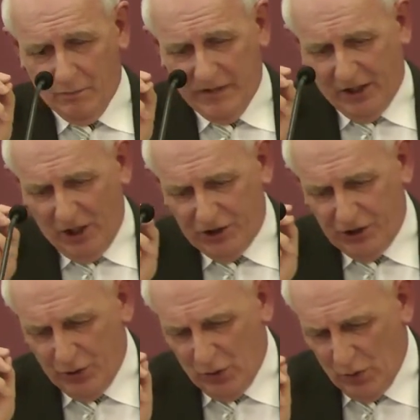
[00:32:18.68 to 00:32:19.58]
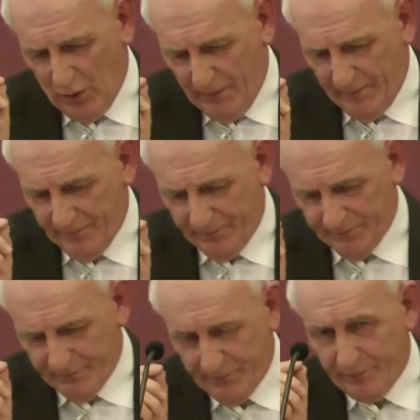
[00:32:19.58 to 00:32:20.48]
Because you know,
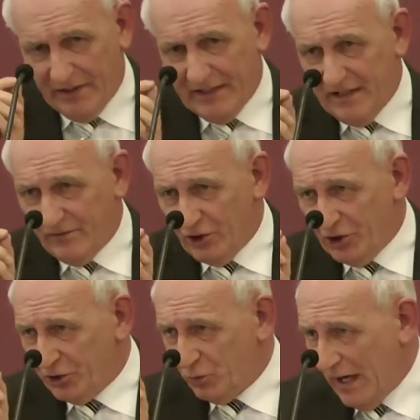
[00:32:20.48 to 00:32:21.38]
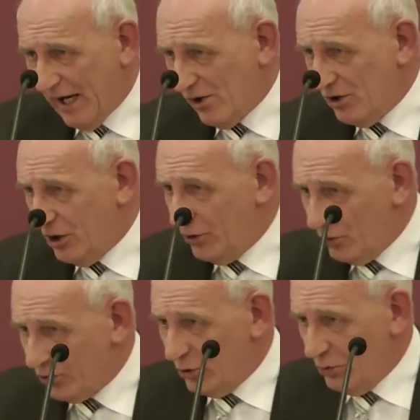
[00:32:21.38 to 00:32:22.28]
believers swear and they
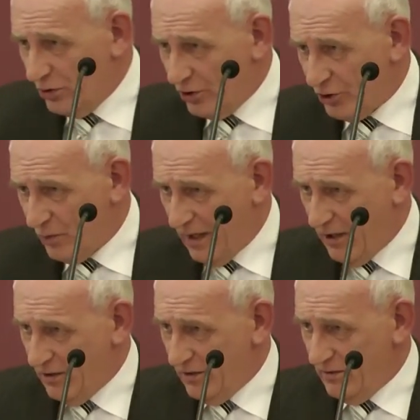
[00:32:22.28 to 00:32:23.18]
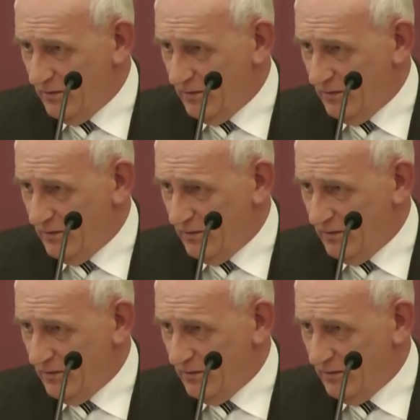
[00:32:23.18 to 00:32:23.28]
don't know they're swearing.